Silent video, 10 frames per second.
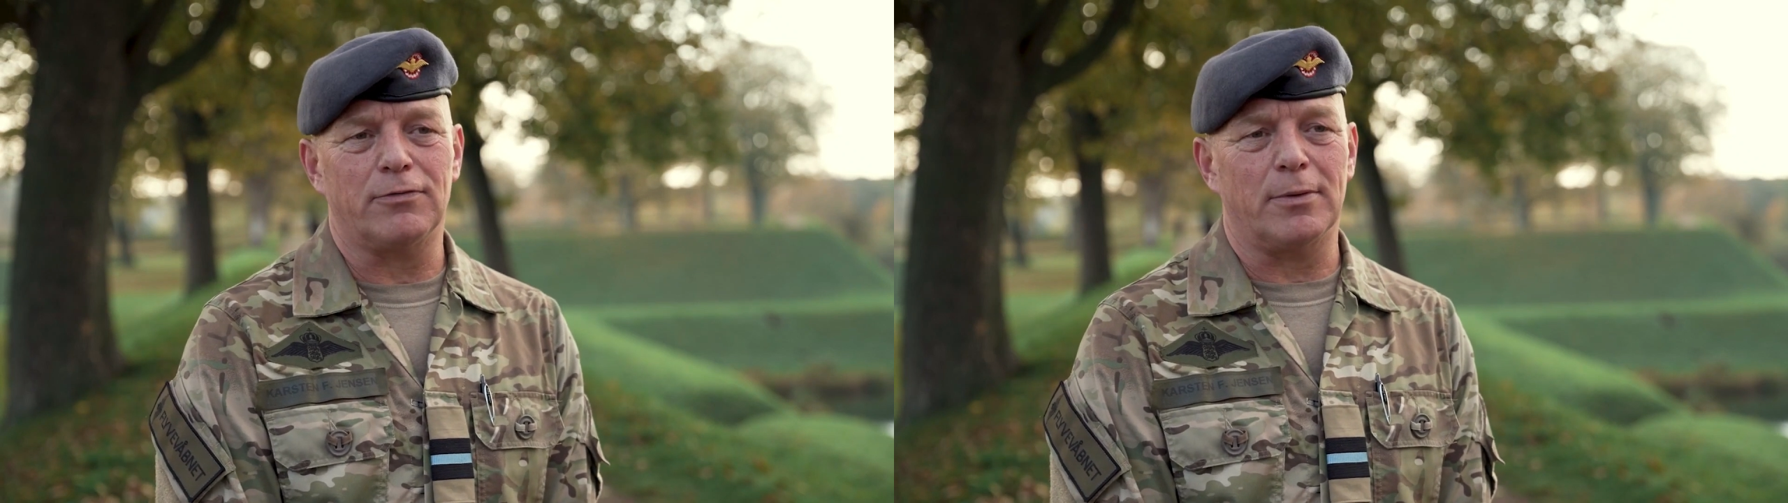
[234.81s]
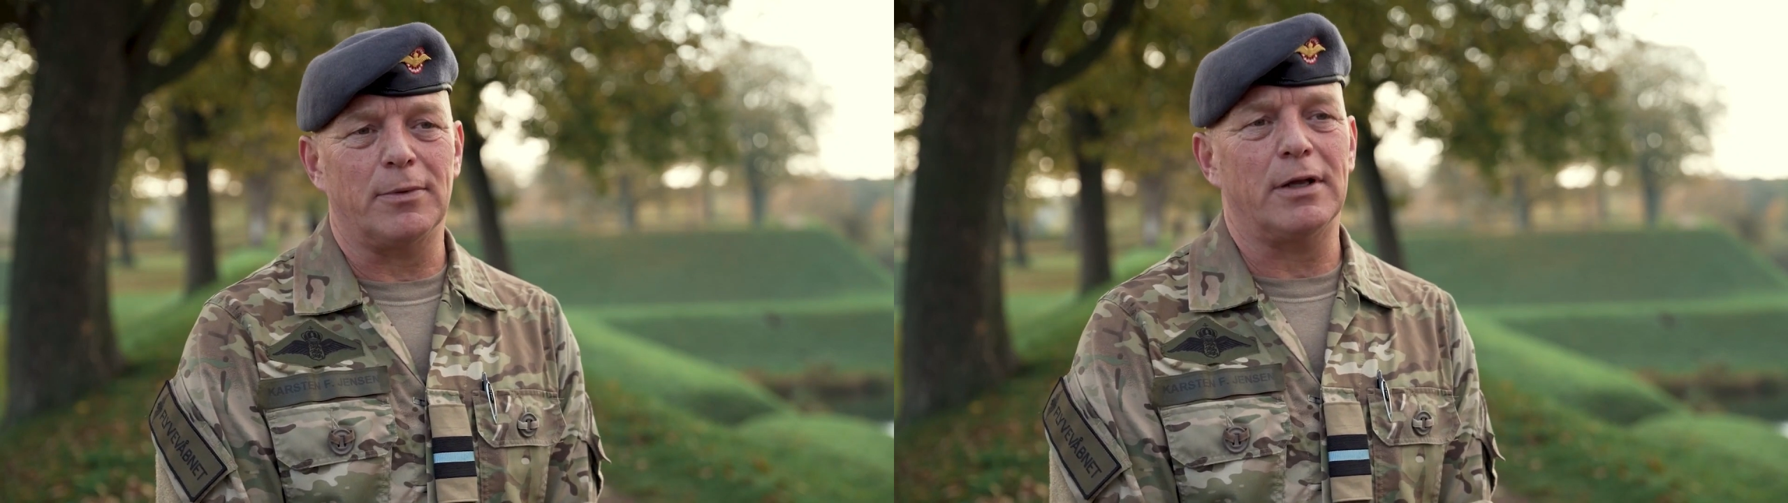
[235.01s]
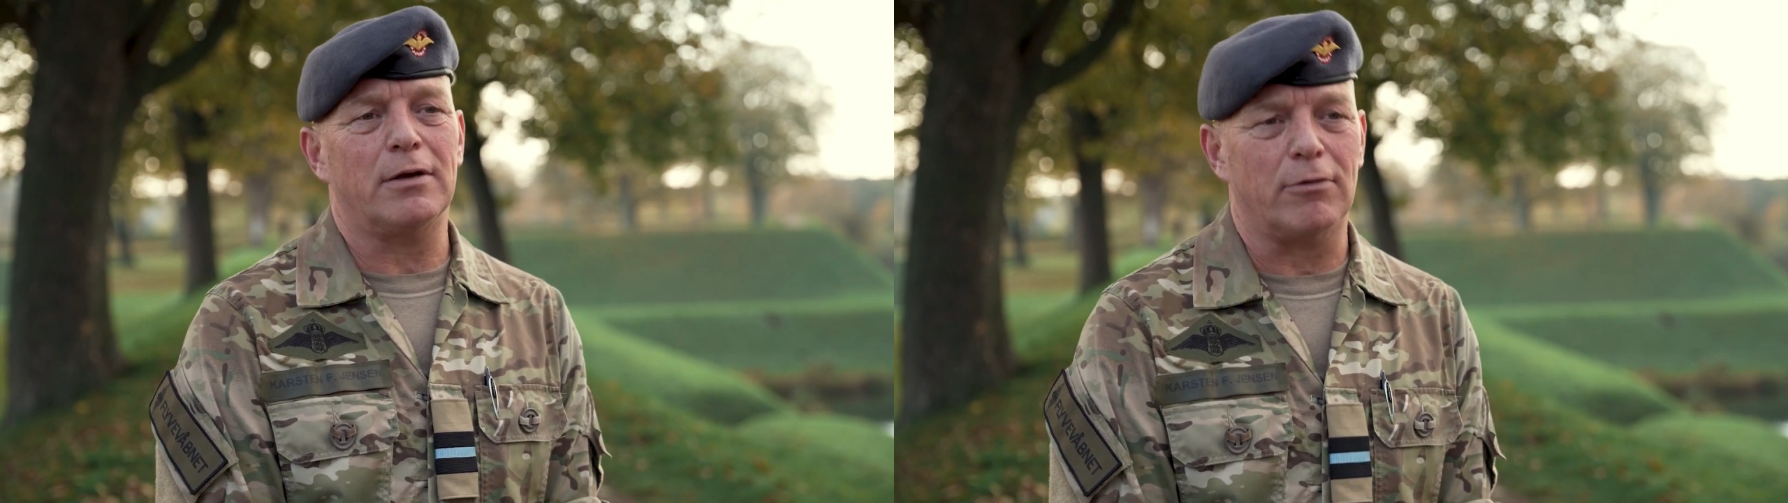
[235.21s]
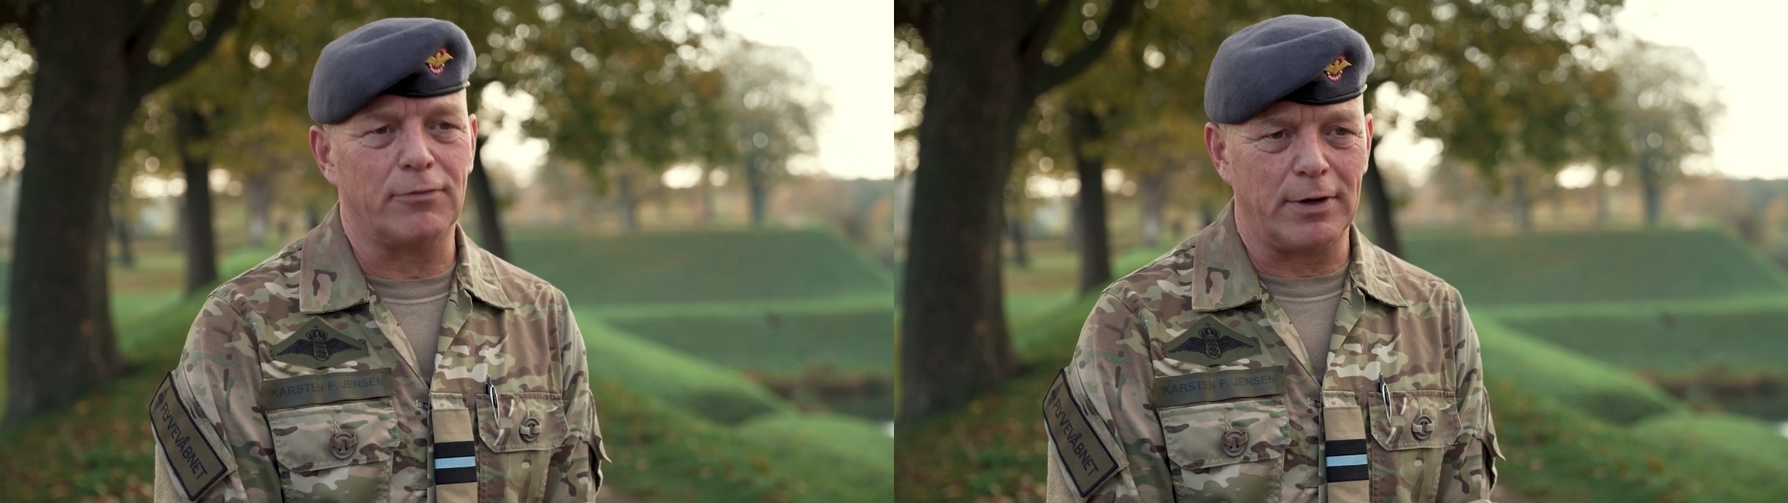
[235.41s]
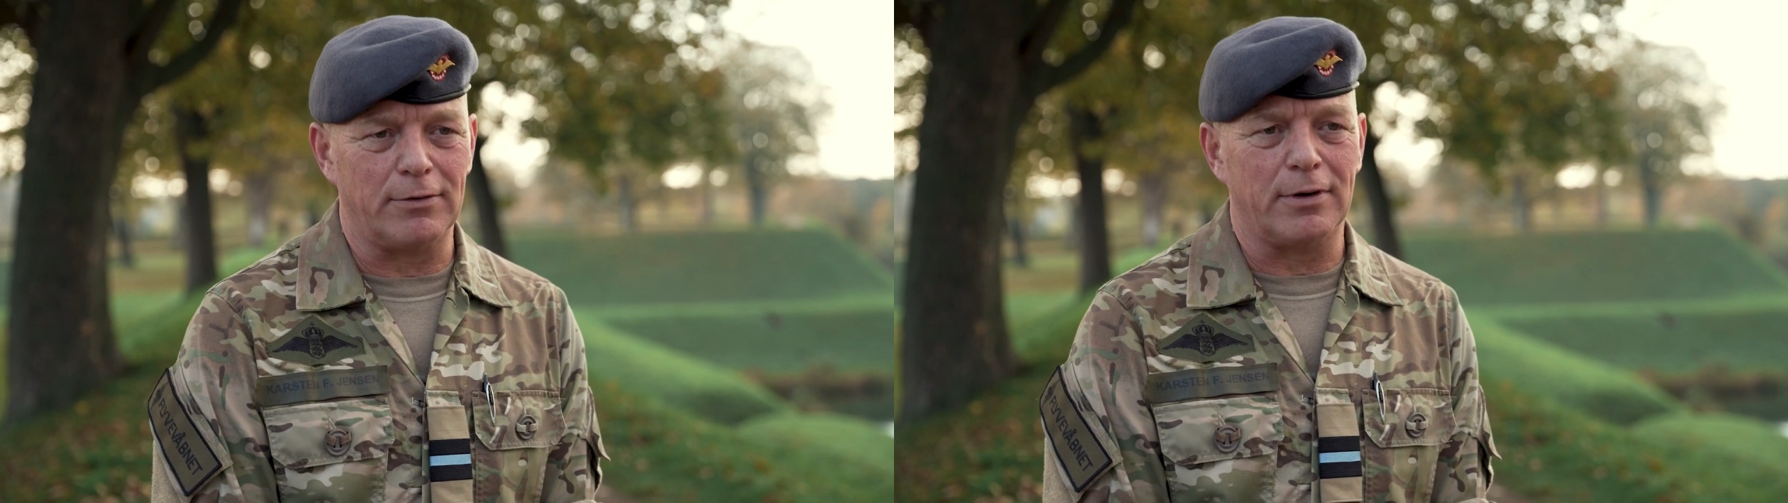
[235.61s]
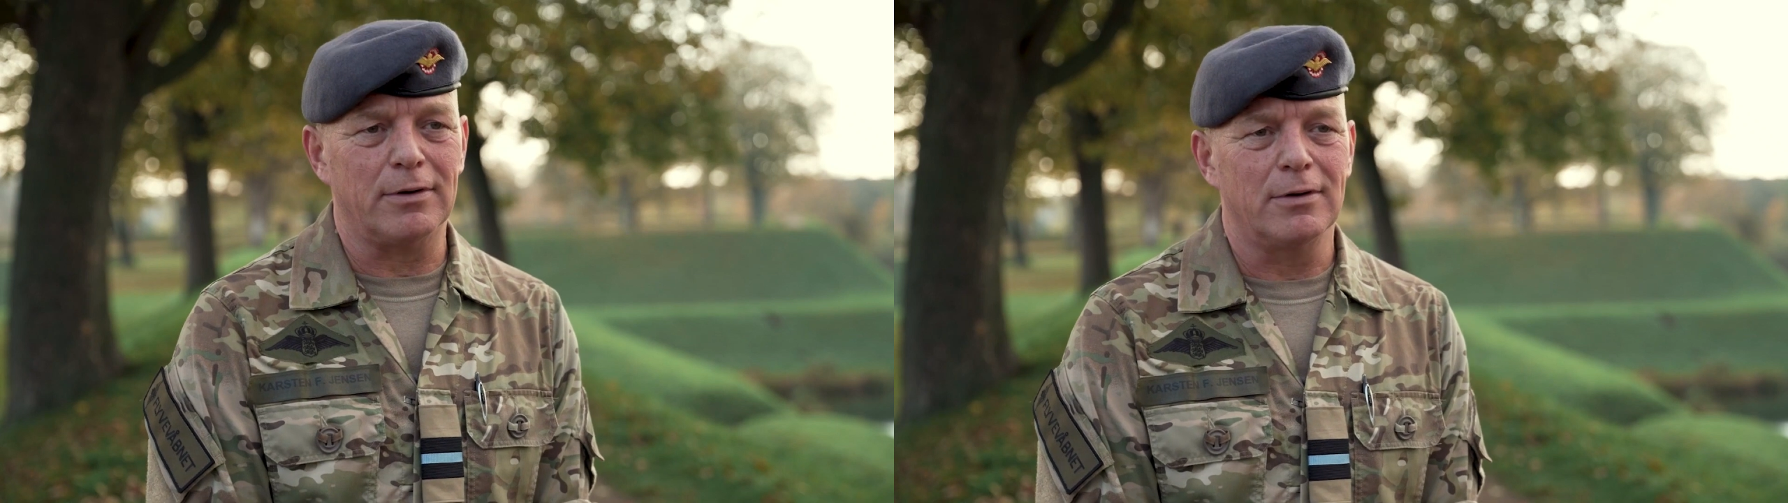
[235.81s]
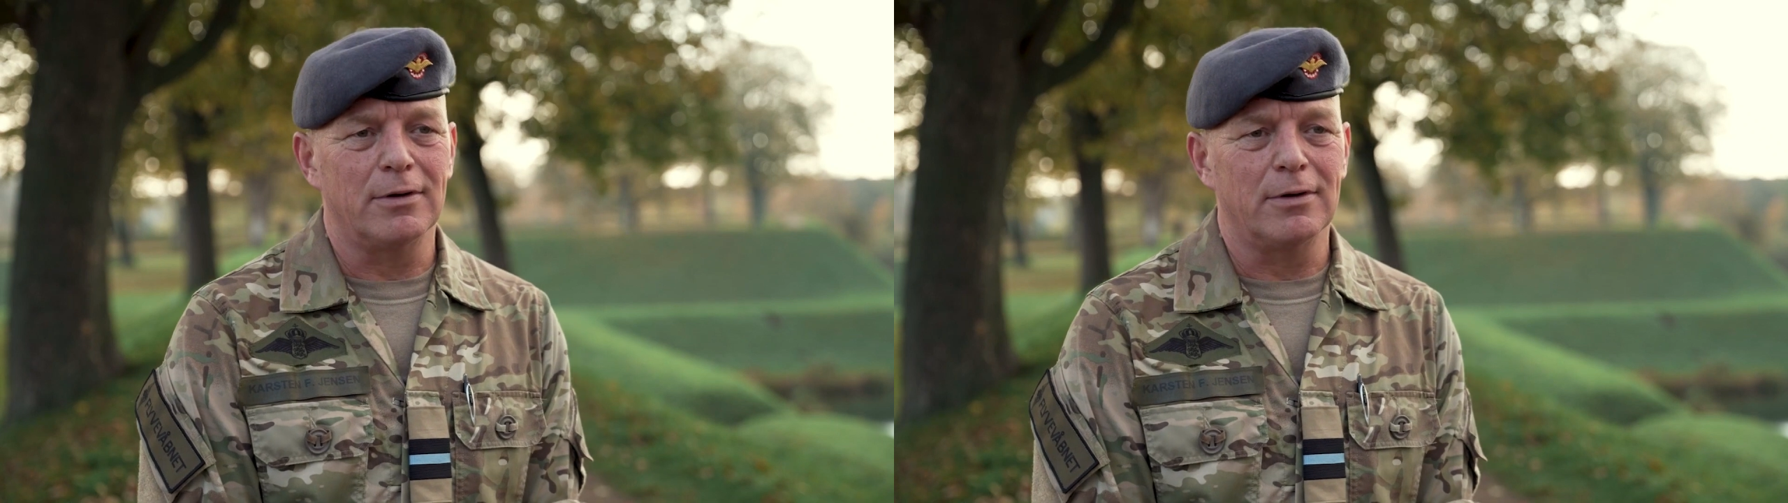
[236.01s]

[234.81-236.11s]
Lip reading: from an aircraft carrier.